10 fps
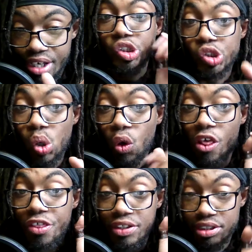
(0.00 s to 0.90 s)
So
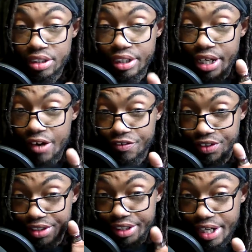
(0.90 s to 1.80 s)
the Sunday after the
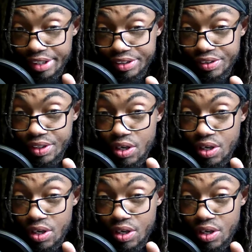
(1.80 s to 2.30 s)
next